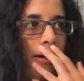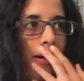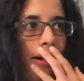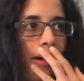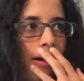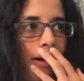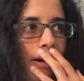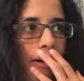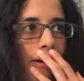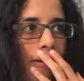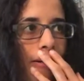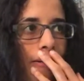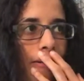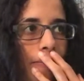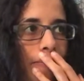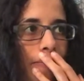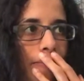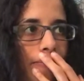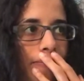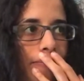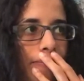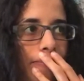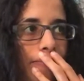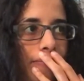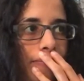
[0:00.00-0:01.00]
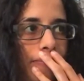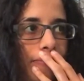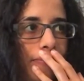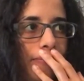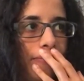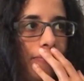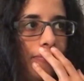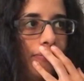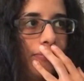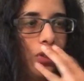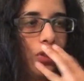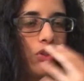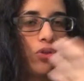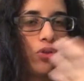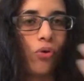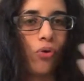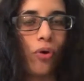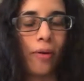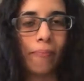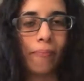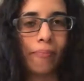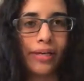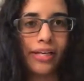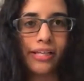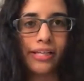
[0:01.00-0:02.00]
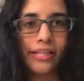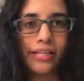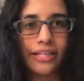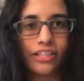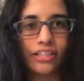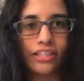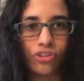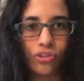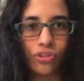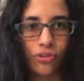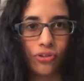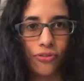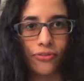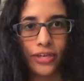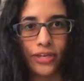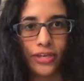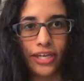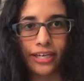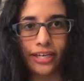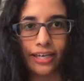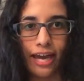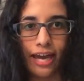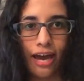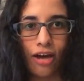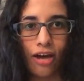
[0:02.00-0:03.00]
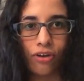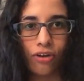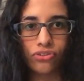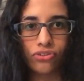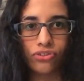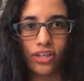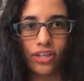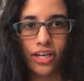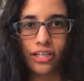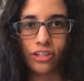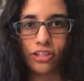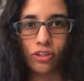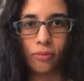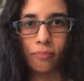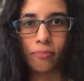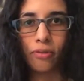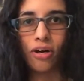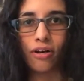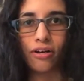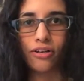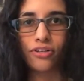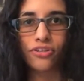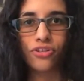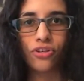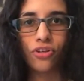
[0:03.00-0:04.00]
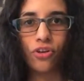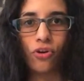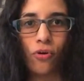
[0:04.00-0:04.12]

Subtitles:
um, your ability to think outside the box,